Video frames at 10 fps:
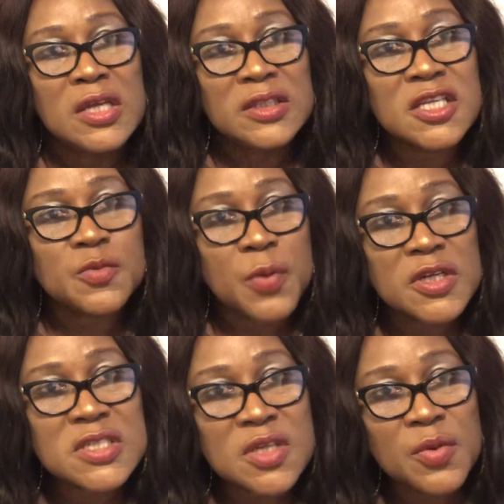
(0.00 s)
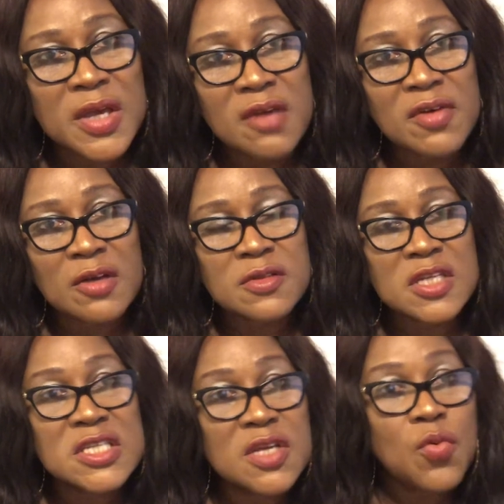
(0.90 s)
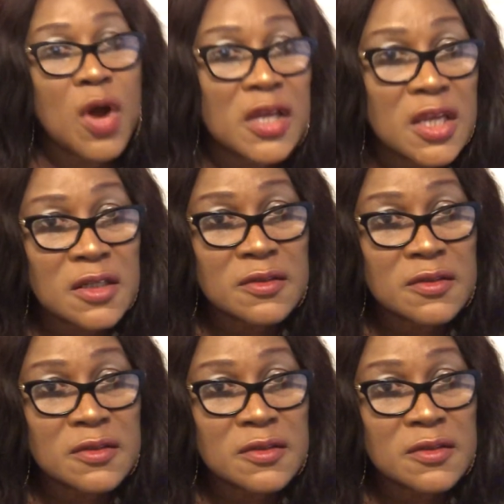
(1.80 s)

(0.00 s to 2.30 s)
this policy we gave out, is it working?